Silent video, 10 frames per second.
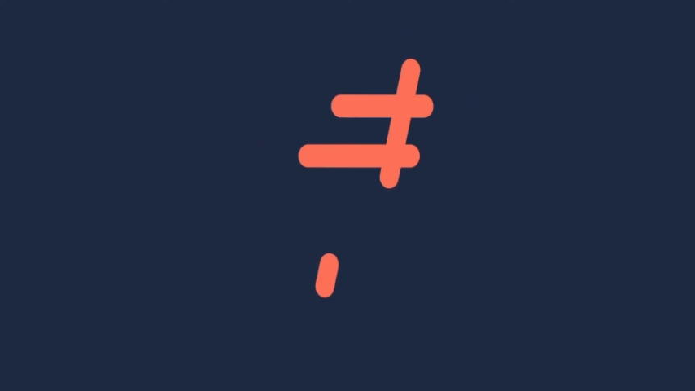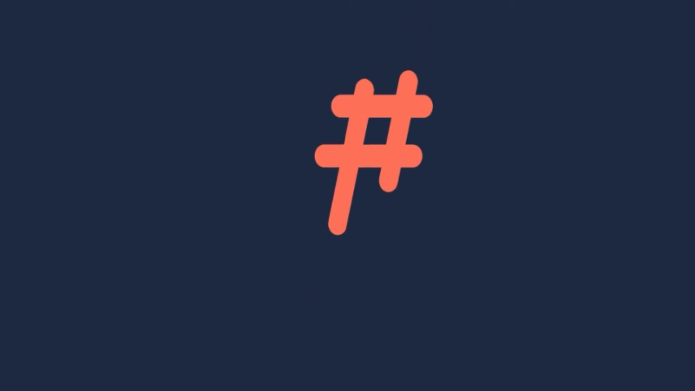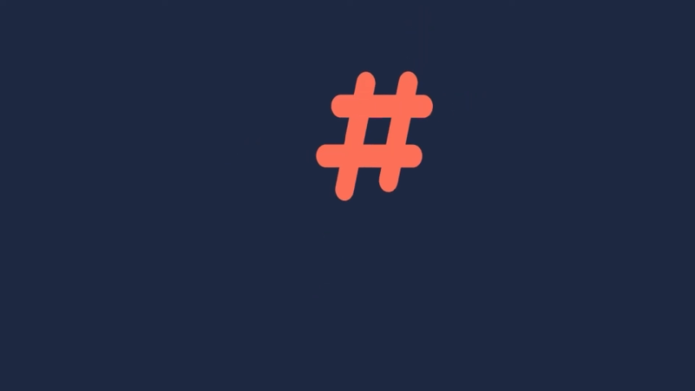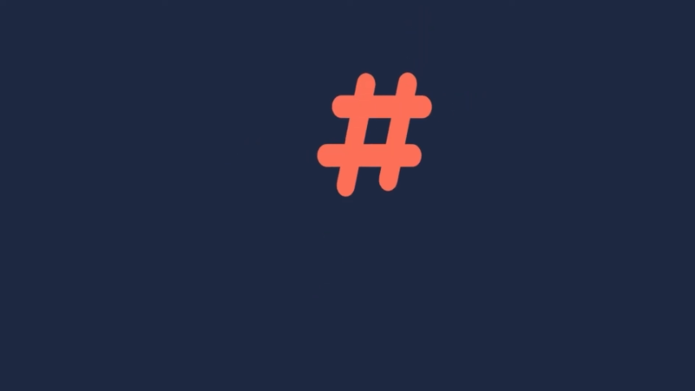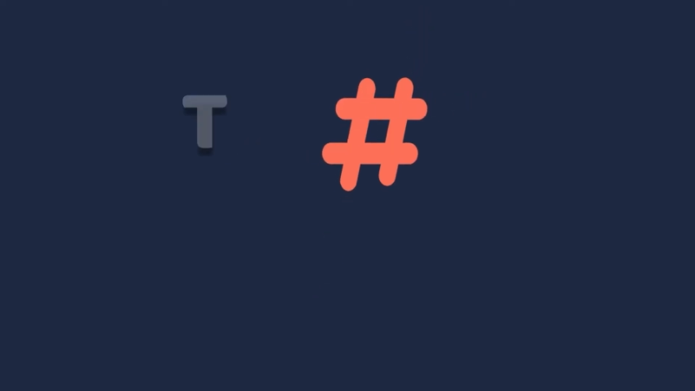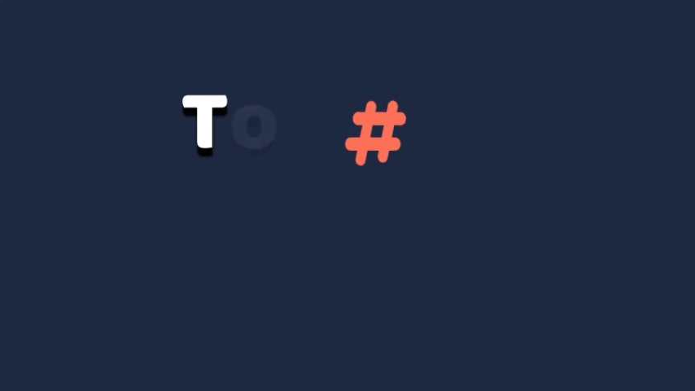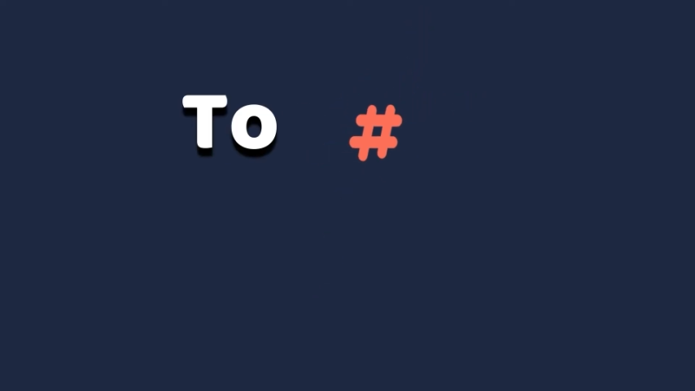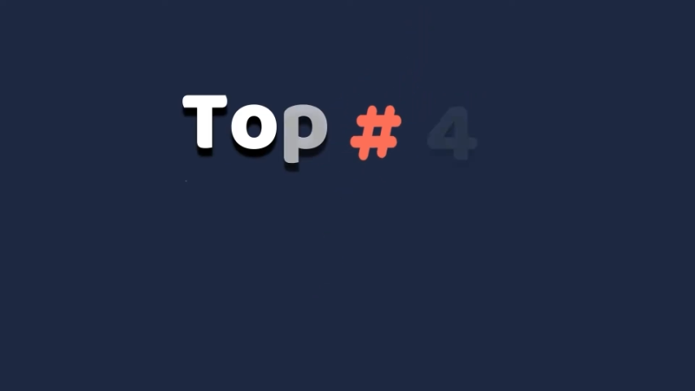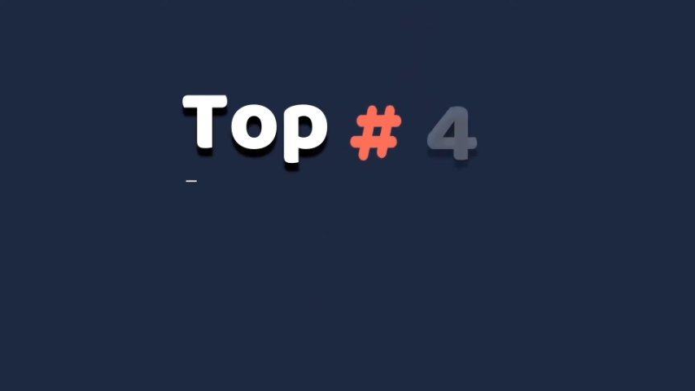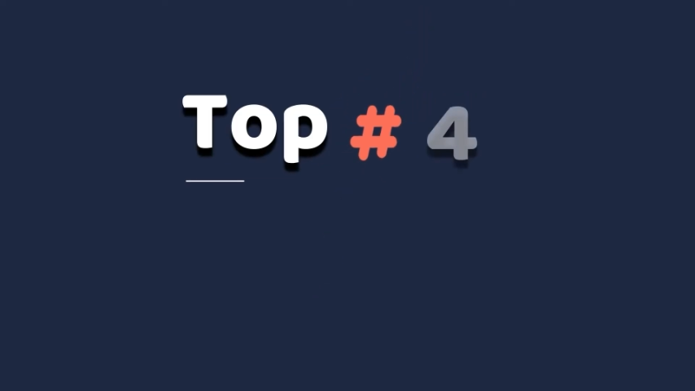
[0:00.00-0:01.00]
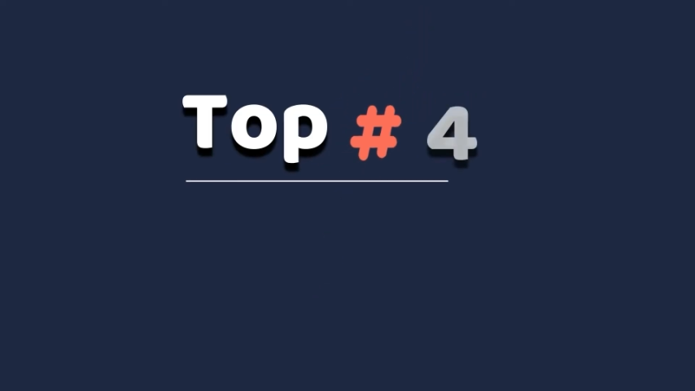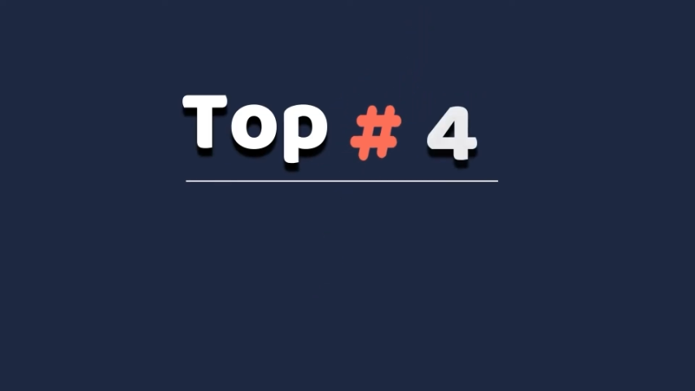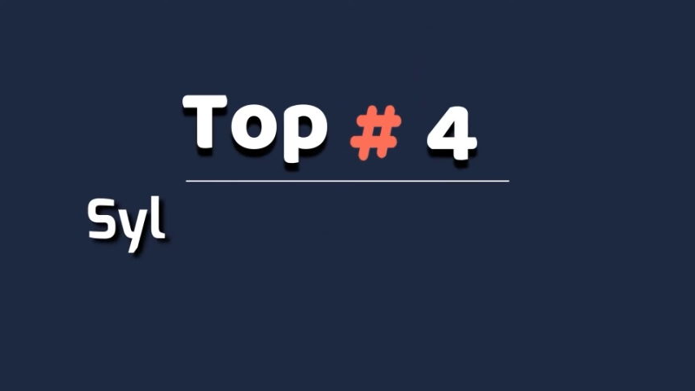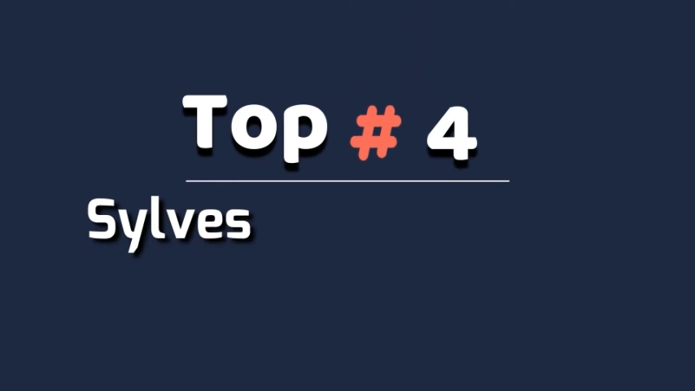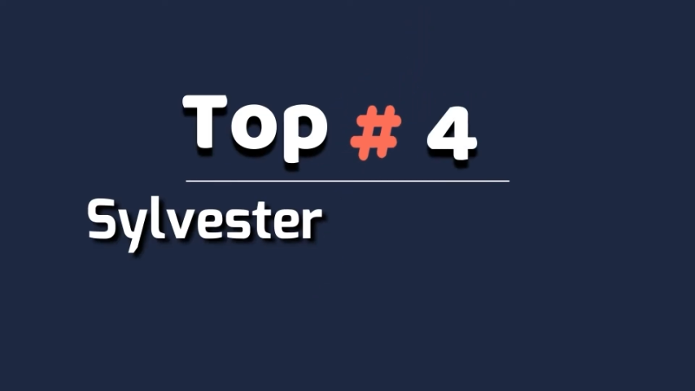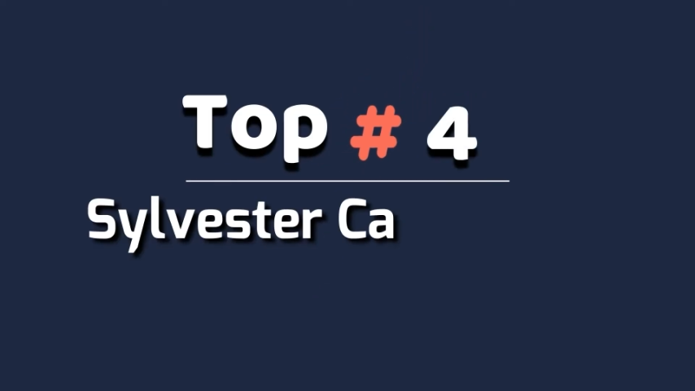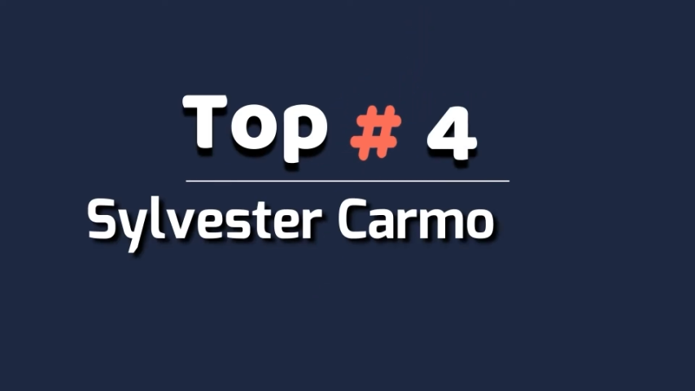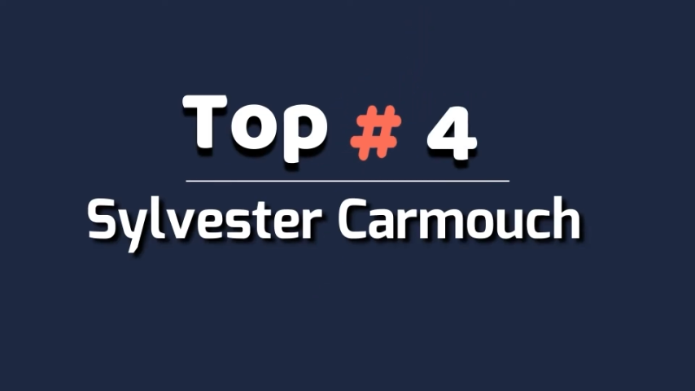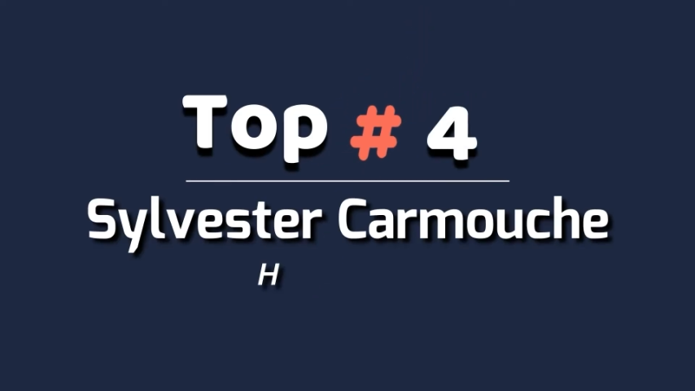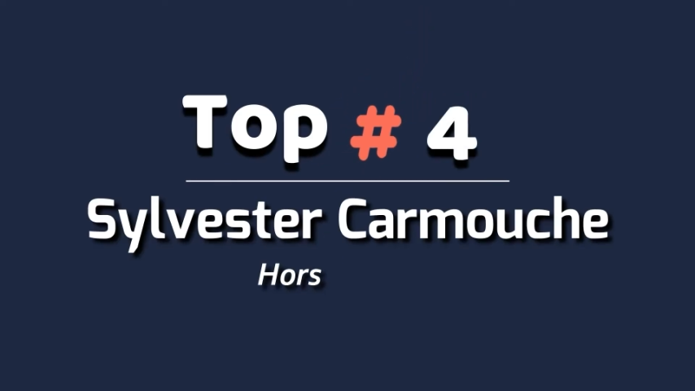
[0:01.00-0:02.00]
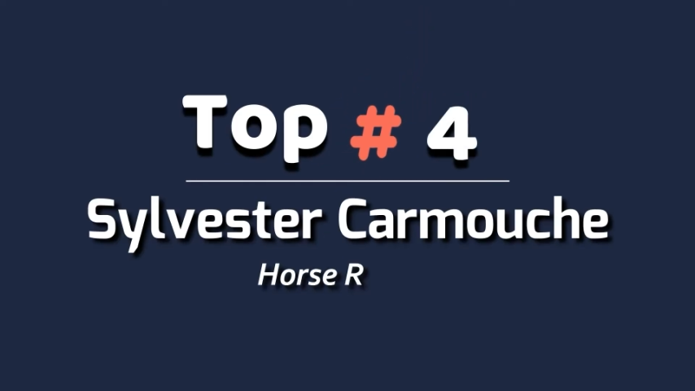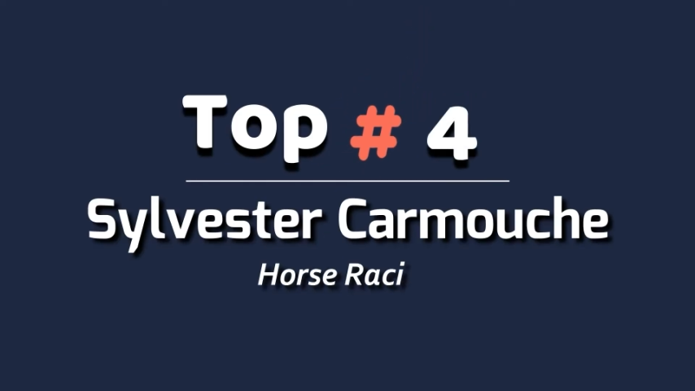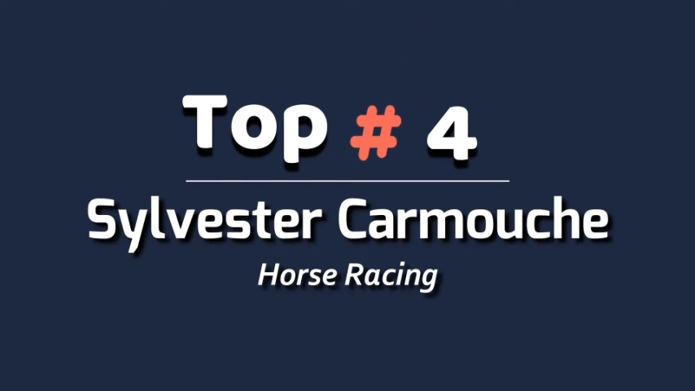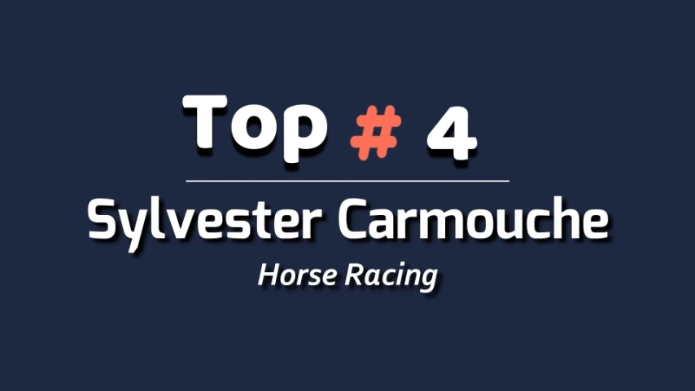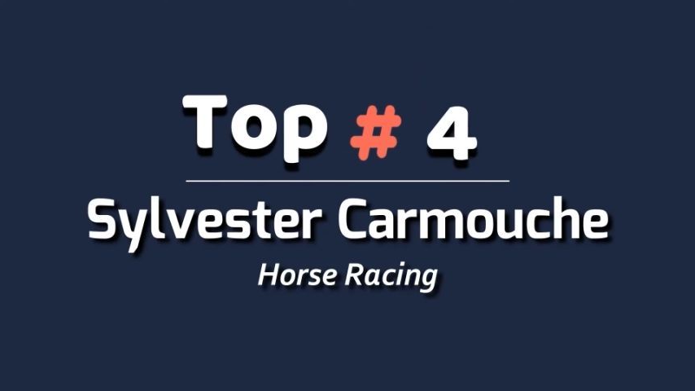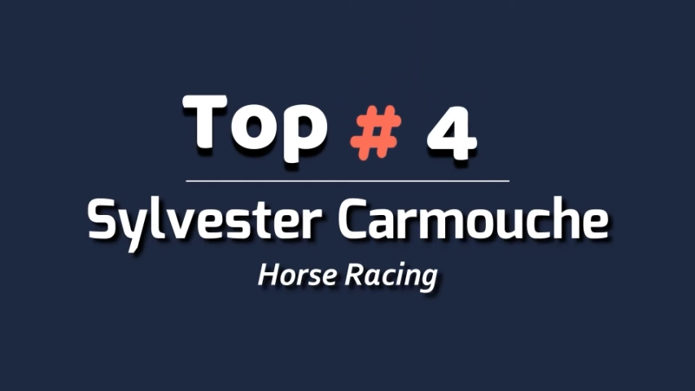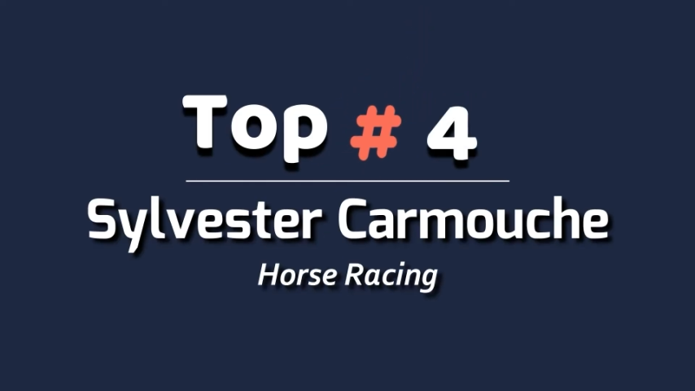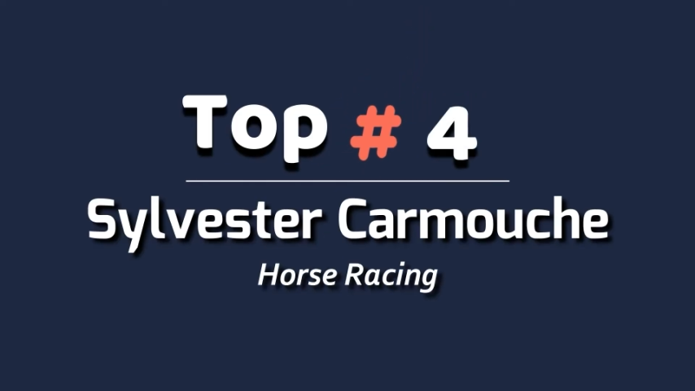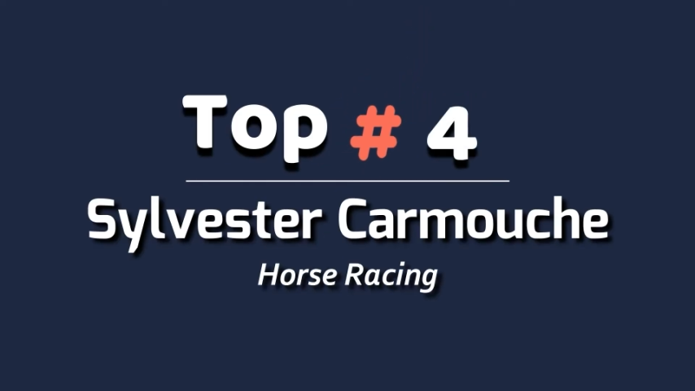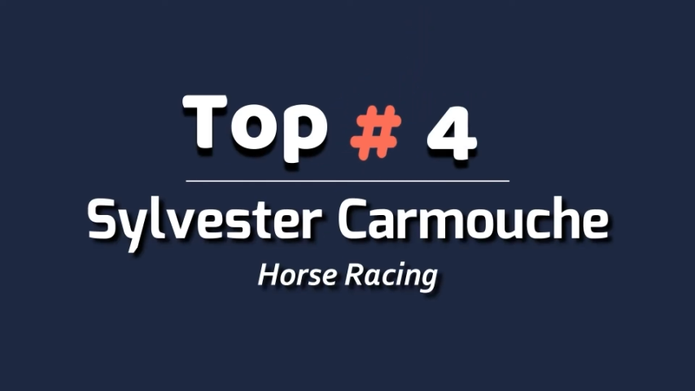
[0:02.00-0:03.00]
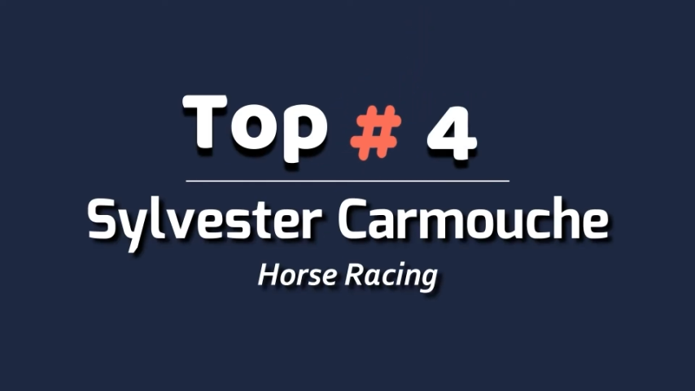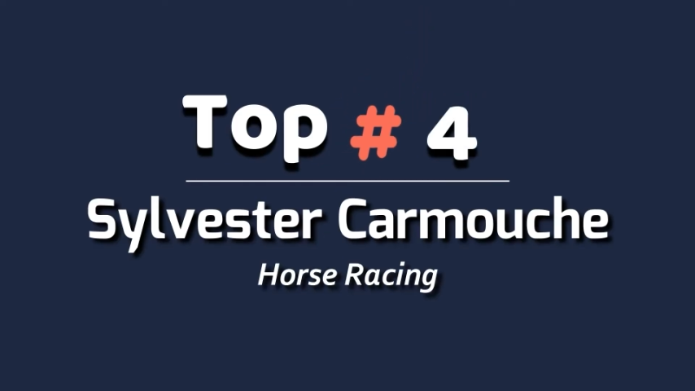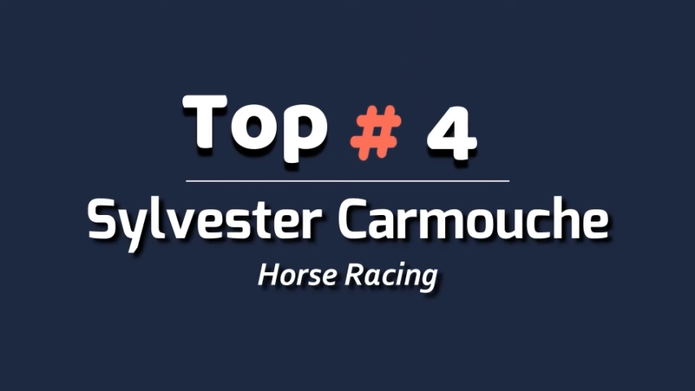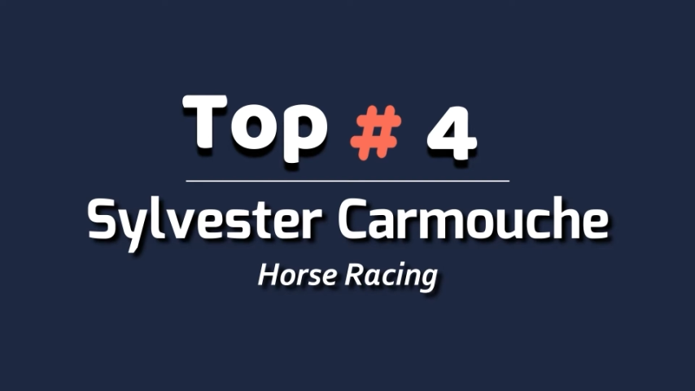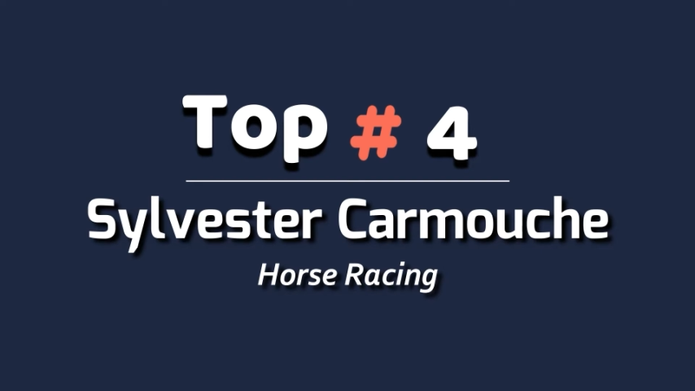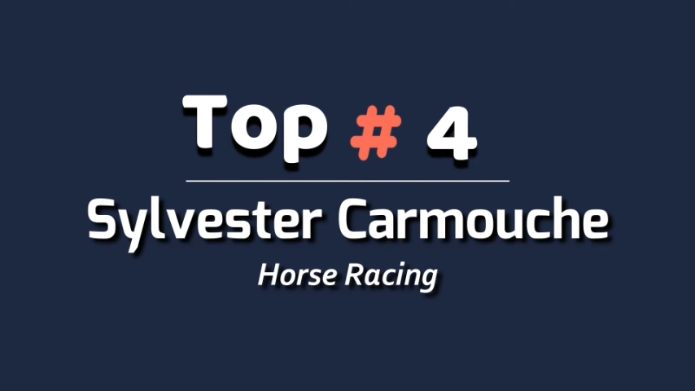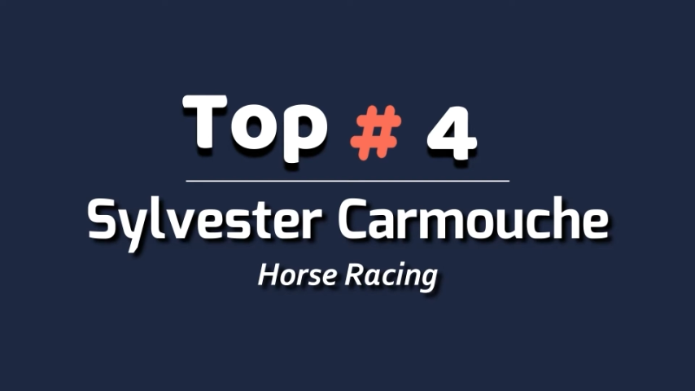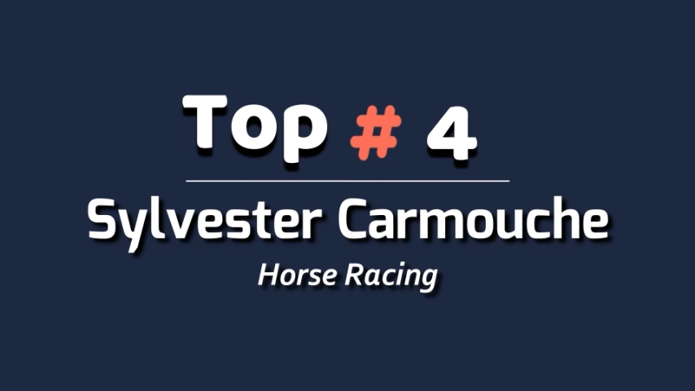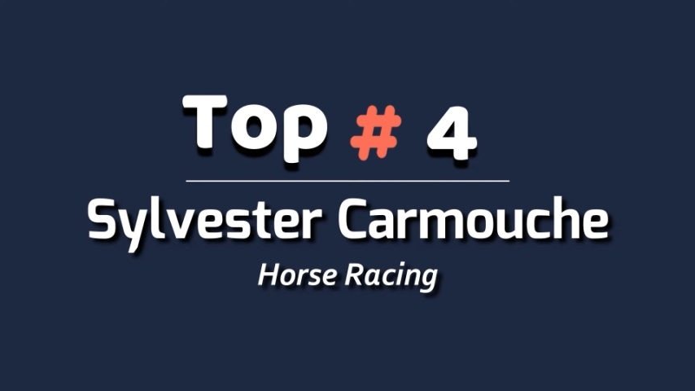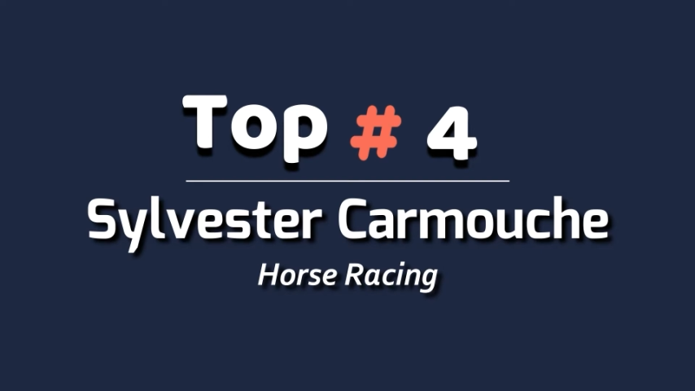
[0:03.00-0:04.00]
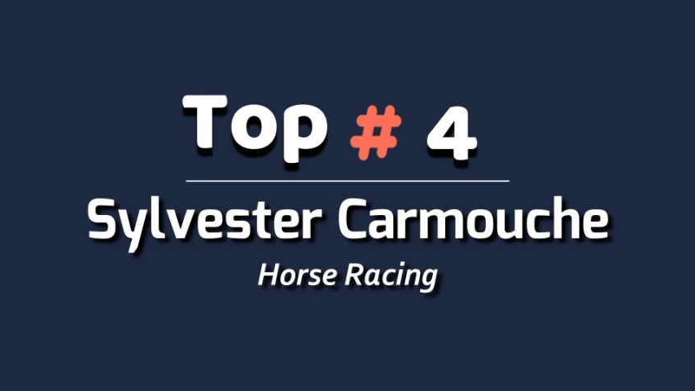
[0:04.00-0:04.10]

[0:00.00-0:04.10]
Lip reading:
(no speaker visible)